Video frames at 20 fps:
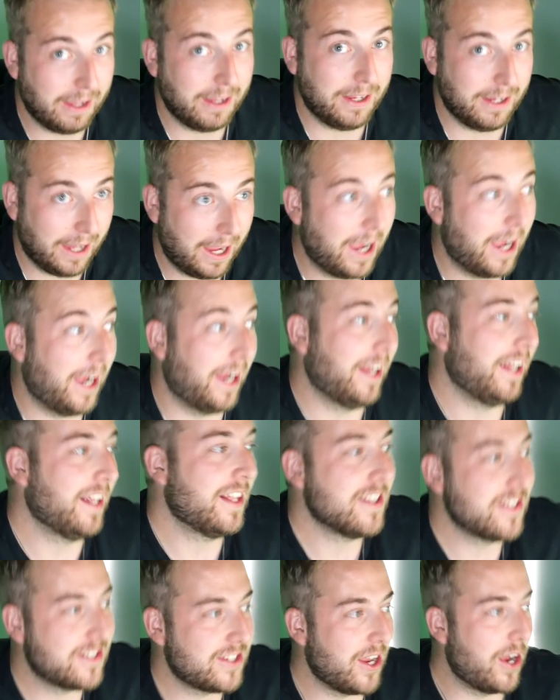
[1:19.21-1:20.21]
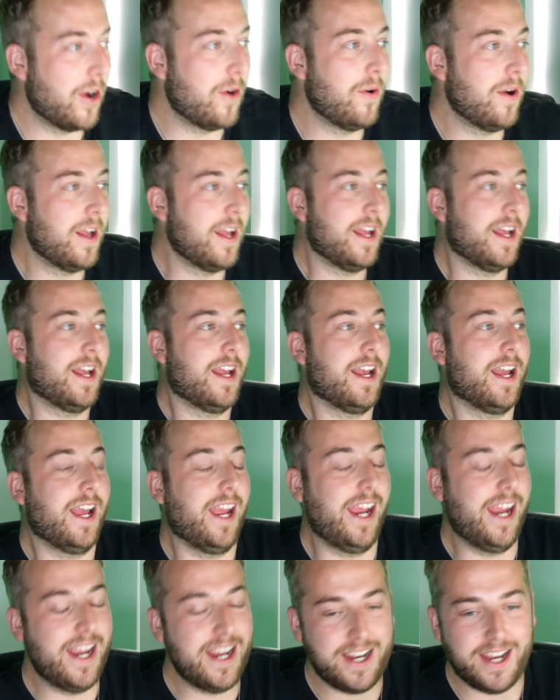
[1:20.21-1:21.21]
Yeah. So
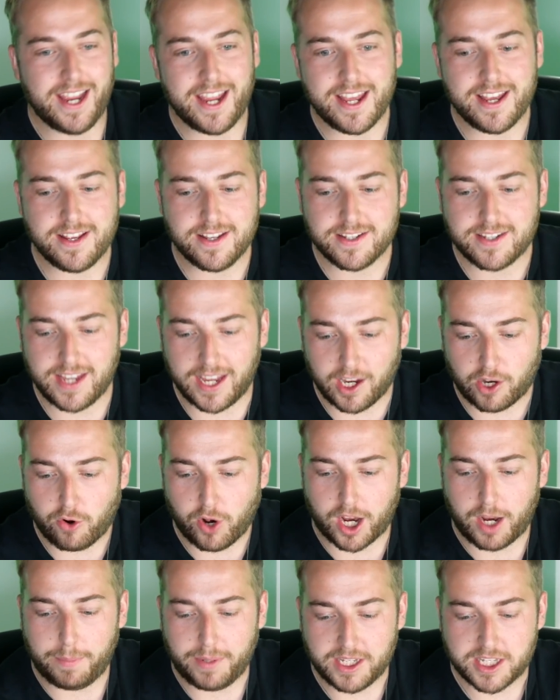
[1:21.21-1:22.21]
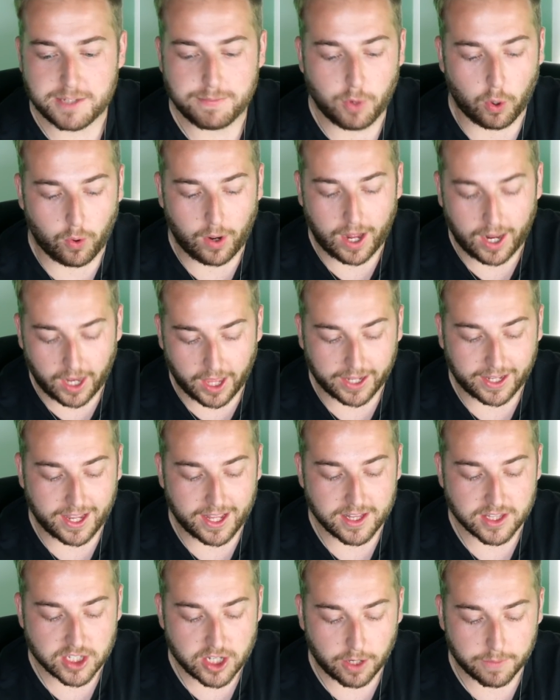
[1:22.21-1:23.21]
it is incredibly small. Like,
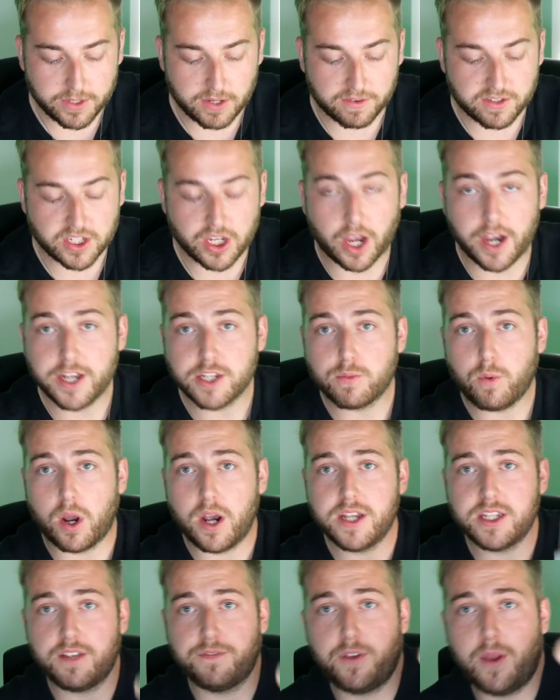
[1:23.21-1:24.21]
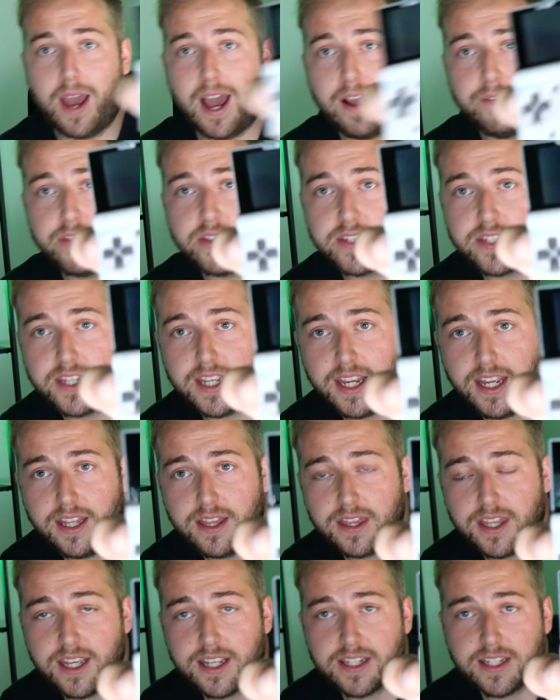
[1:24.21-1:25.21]
in terms of size wise, if you haven't
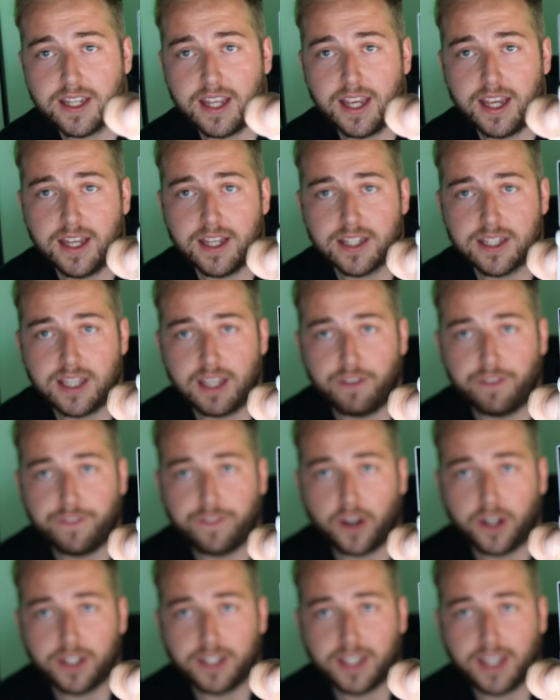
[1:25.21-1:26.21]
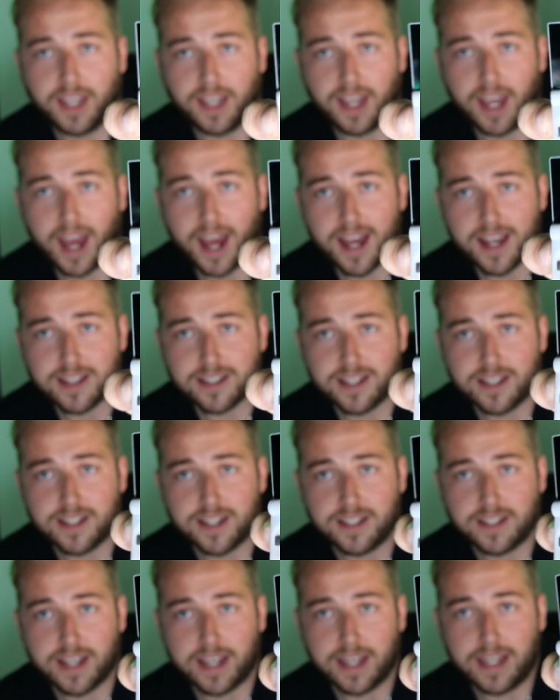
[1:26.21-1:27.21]
seen, this is the Funky S. This
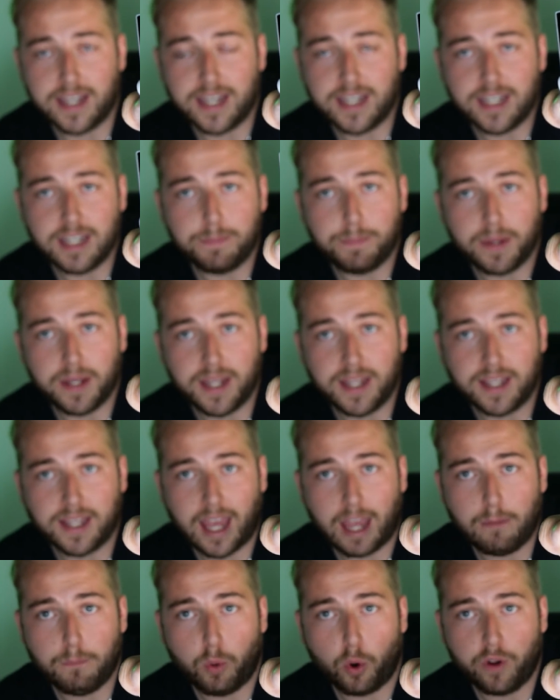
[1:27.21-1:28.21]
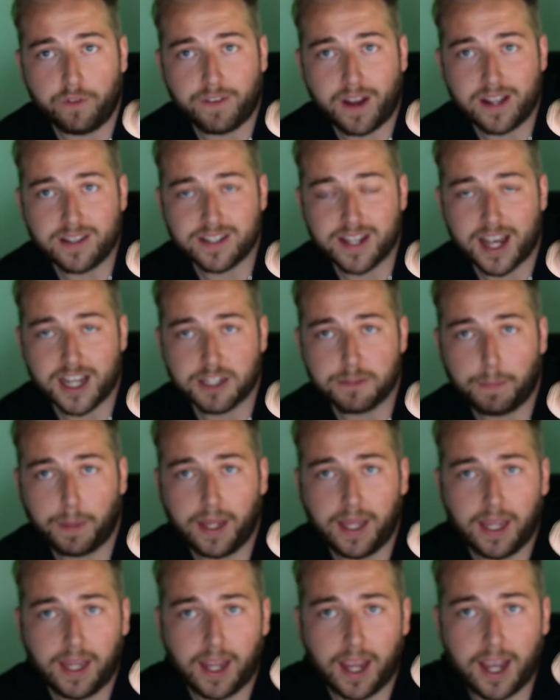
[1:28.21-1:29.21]
is a itty bitty Game Boy Advance
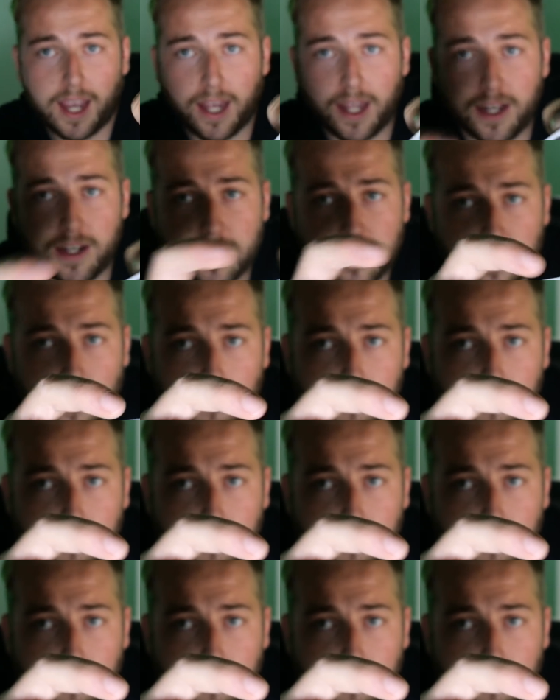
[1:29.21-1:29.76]
SP, and